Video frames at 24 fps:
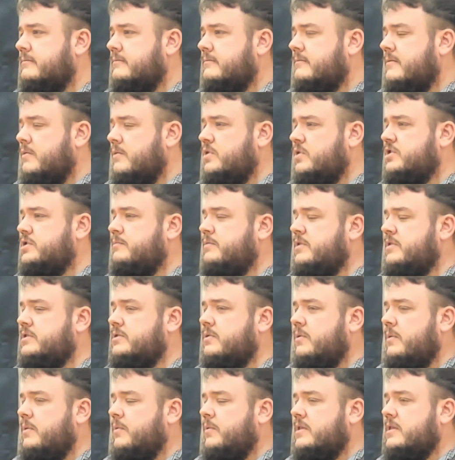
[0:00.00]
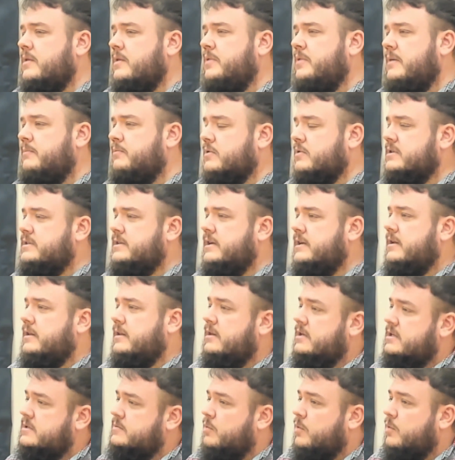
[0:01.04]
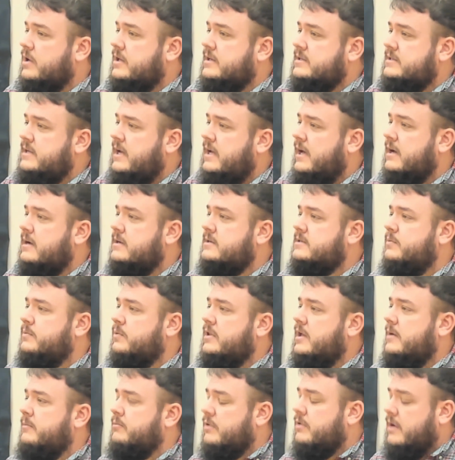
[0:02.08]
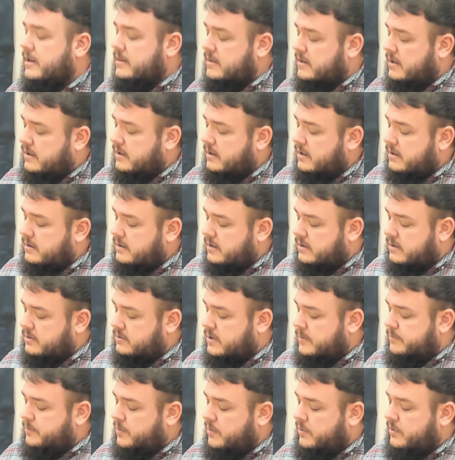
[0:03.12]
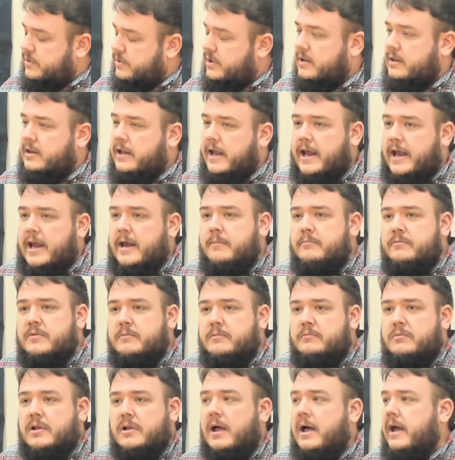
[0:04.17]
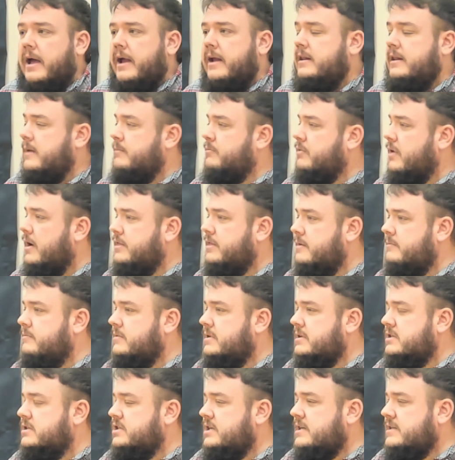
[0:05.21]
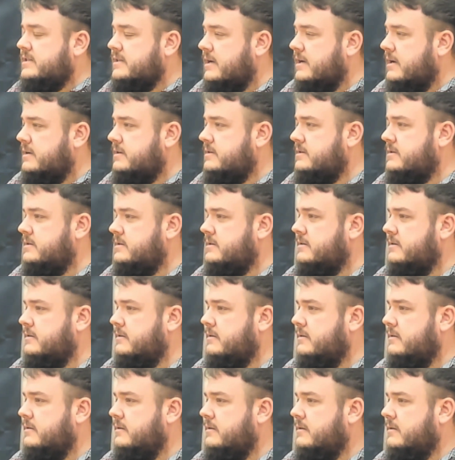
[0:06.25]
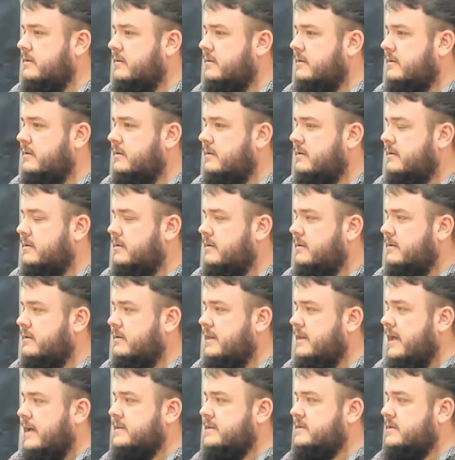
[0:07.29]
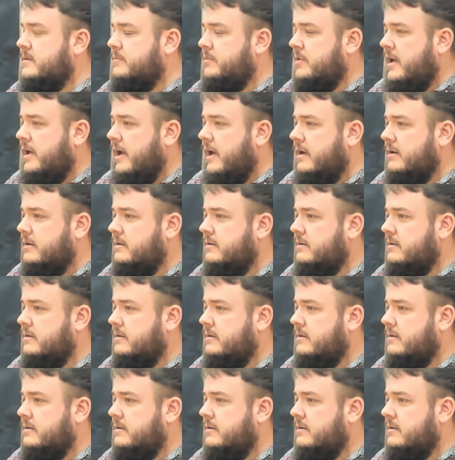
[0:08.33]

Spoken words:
We should be doing what the people did in this morning's text, where they brought the crippled, the lame, the blind, they brought them to Jesus. That's the plan.